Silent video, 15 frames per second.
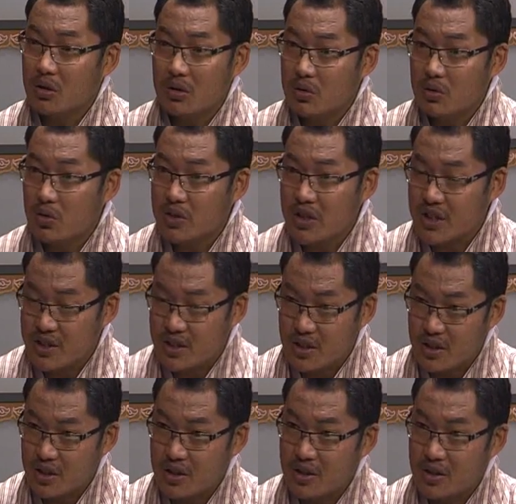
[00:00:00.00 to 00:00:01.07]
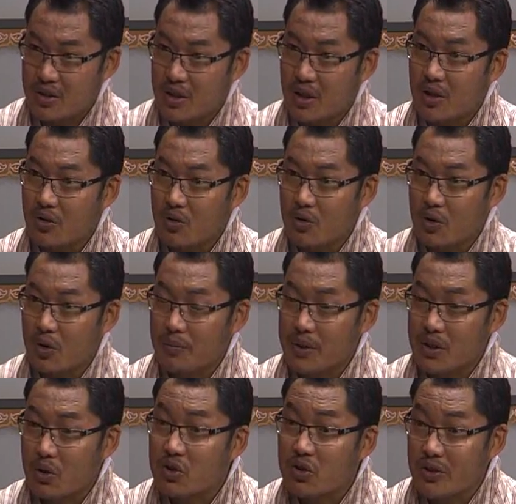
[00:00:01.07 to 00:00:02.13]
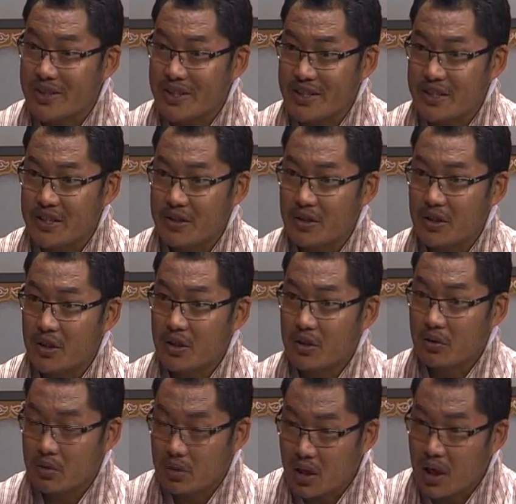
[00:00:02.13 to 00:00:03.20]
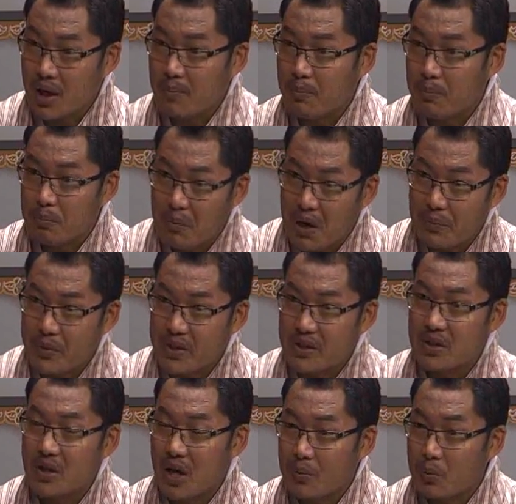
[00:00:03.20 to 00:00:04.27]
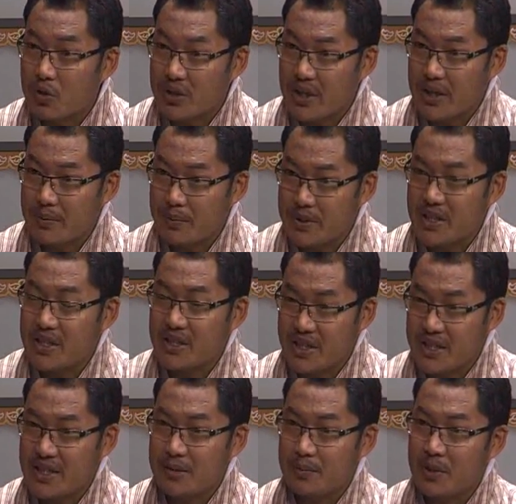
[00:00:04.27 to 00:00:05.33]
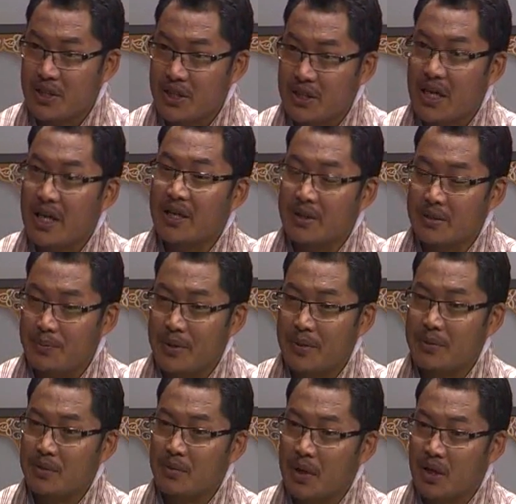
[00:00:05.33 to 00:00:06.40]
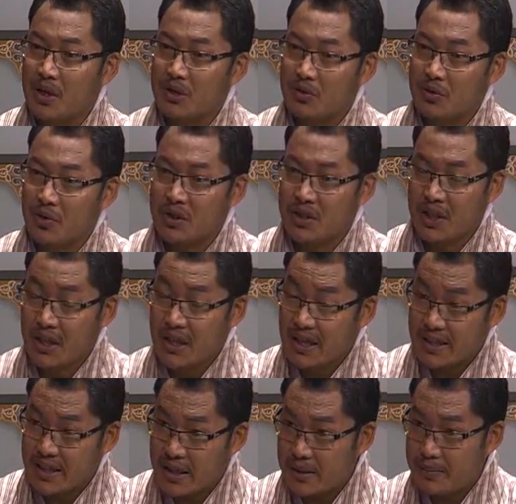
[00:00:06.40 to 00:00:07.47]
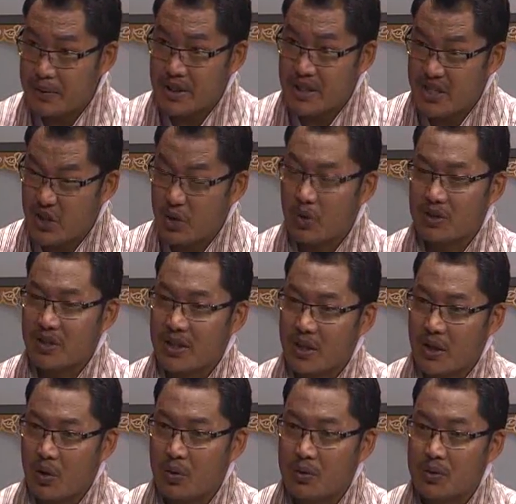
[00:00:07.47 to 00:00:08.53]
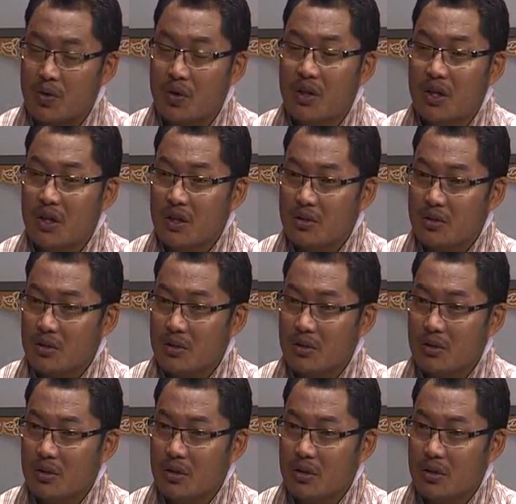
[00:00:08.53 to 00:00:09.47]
not just the local government authorities, the GUP Mangmis. Of course, they represent just as much as I represent my constituency. They represent Chioks and Gyoks. So